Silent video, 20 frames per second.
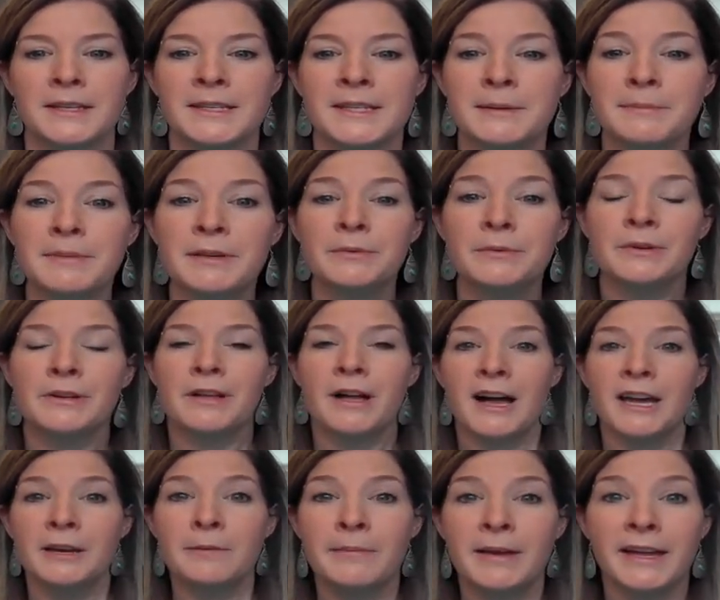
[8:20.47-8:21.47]
Simbi will
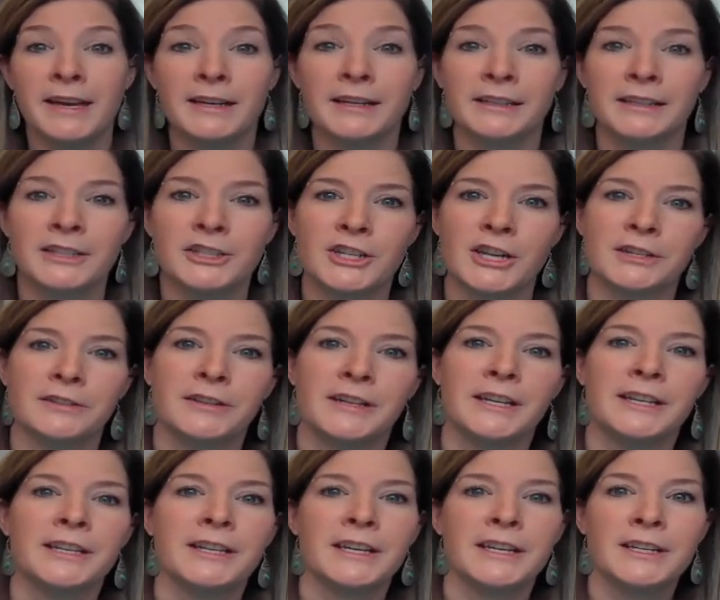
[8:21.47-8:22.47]
automatically
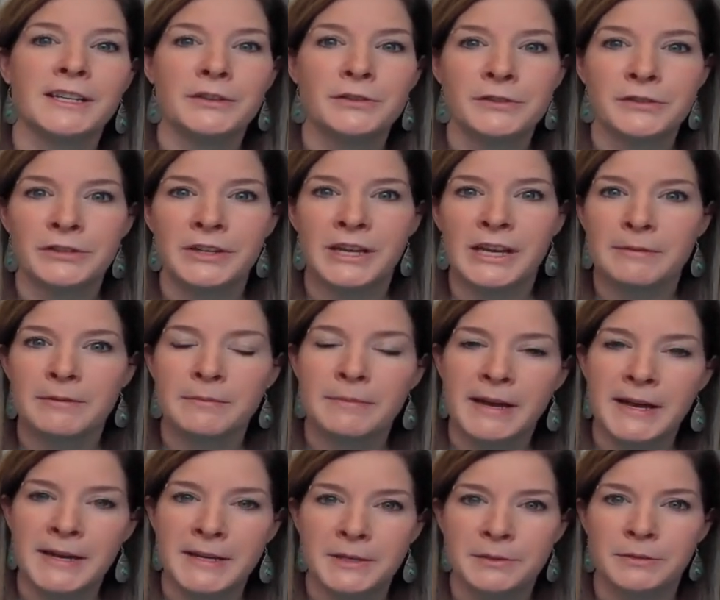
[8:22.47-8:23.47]
generate a username and
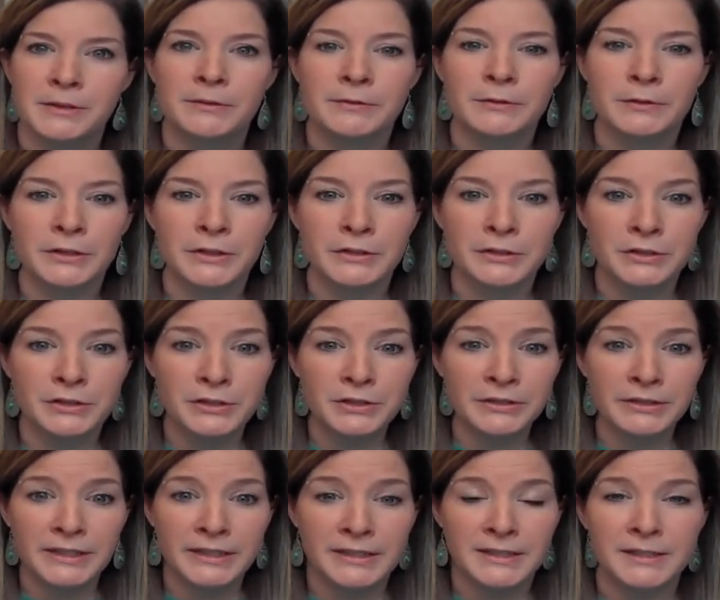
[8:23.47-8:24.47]
password for your
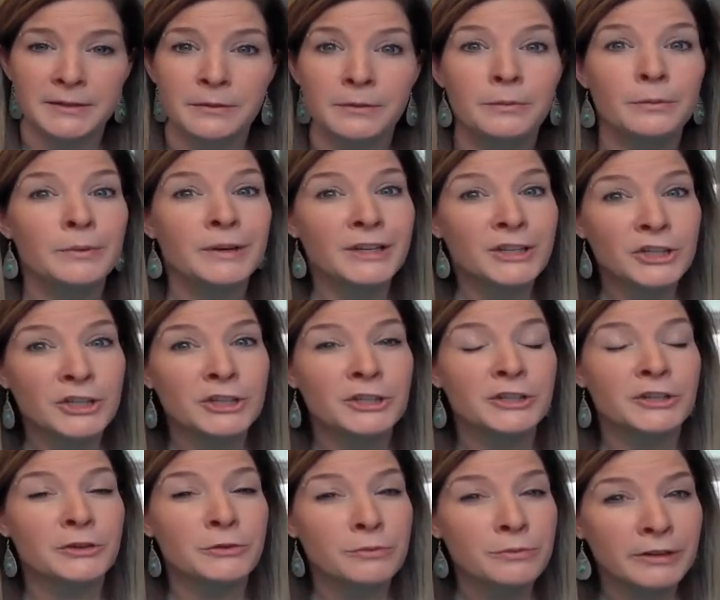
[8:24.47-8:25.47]
students,
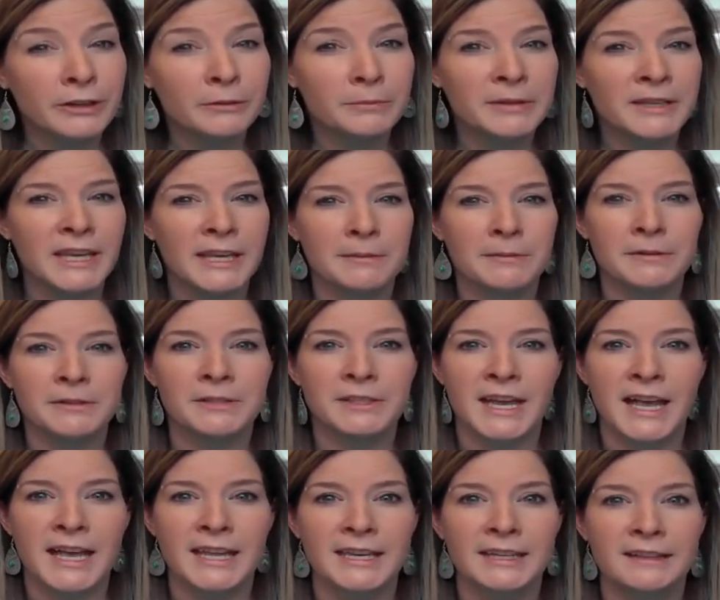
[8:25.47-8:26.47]
which you will be able
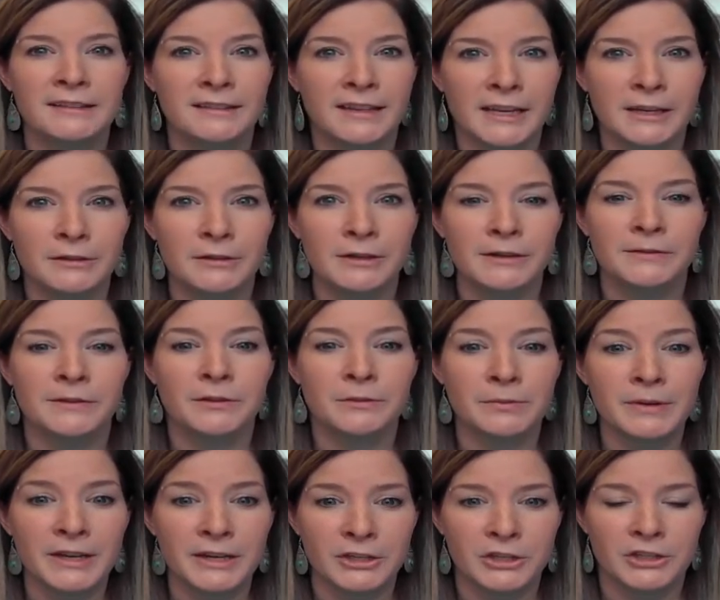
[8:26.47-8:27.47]
to edit later if you
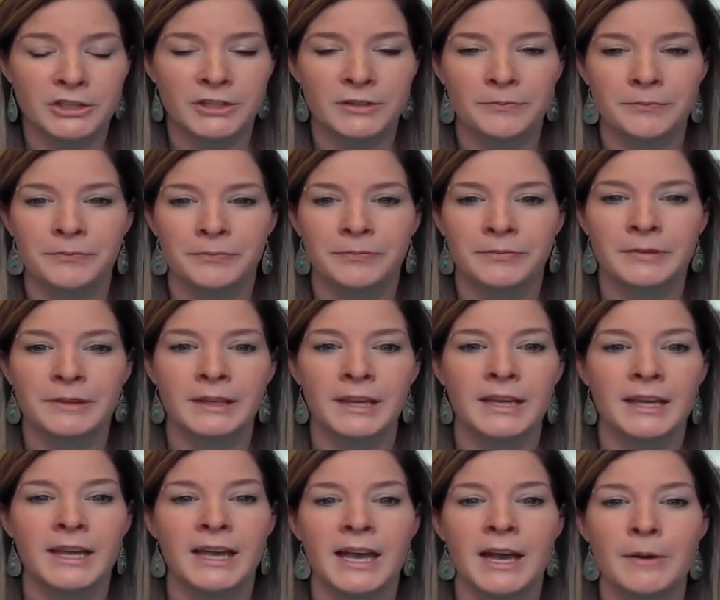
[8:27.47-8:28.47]
wish.
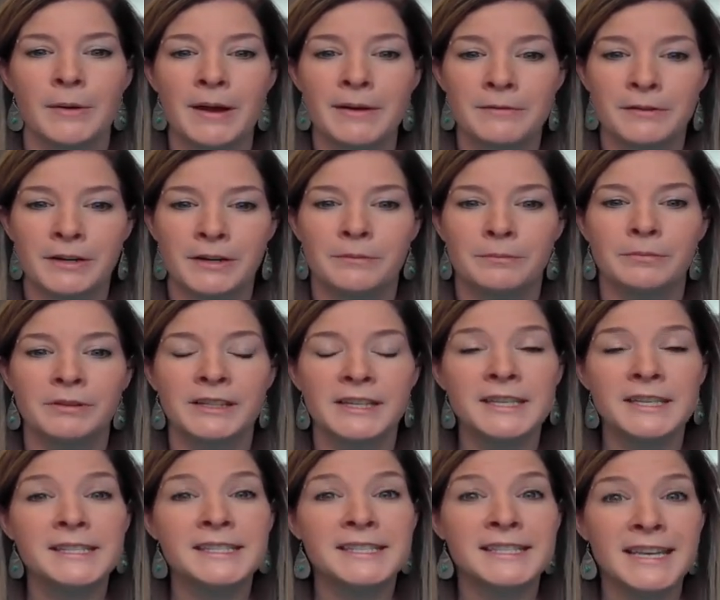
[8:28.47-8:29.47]
However,
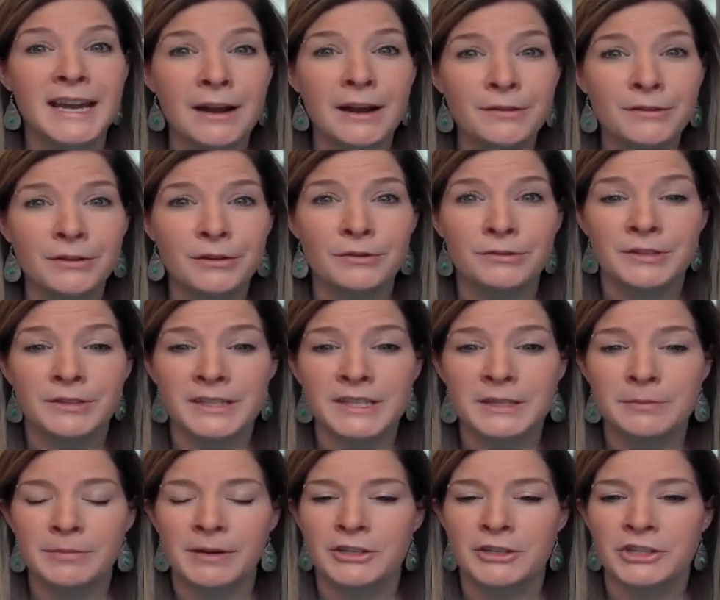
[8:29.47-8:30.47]
please download
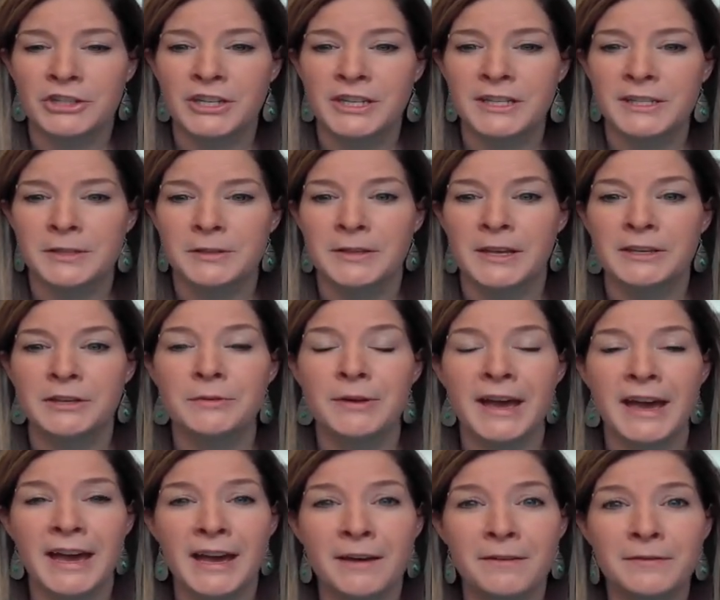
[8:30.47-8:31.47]
this spreadsheet so that you
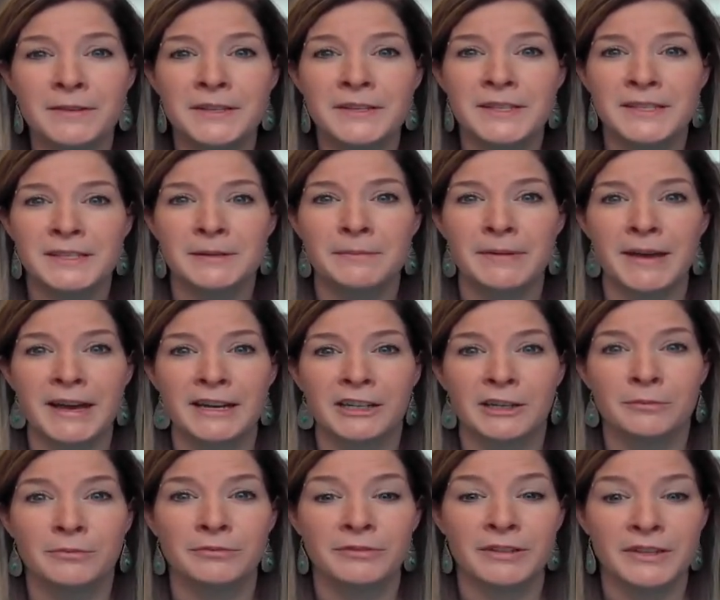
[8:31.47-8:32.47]
have this as a
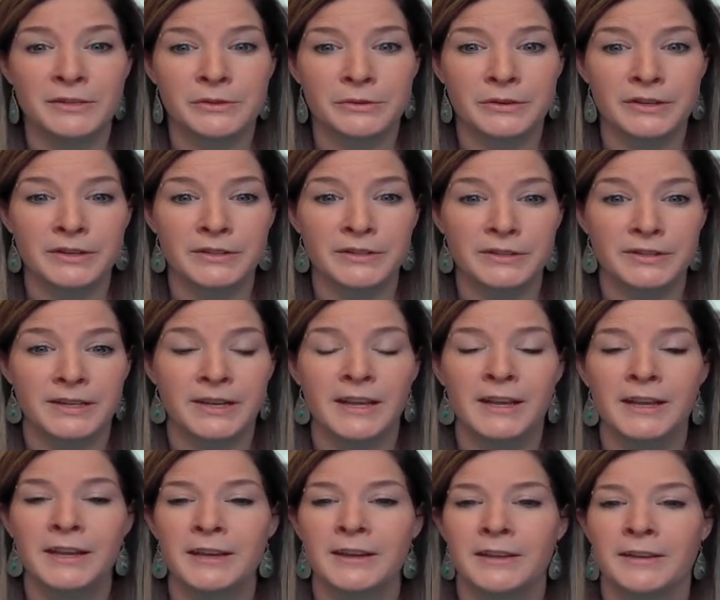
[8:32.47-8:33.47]
backup resource
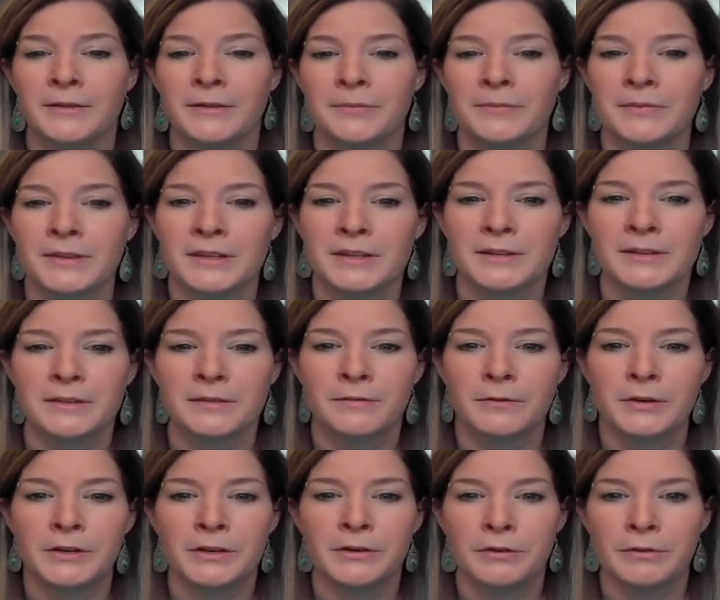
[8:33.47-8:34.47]

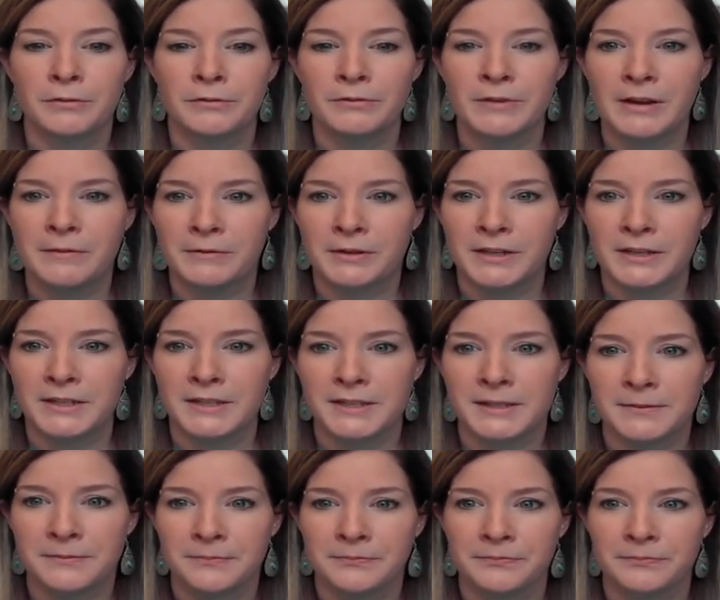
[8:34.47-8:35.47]
for your own
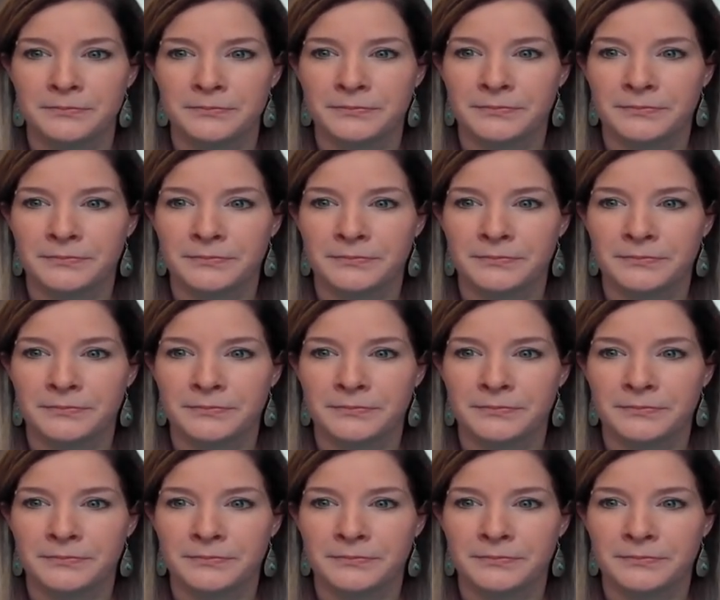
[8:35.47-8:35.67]
reference.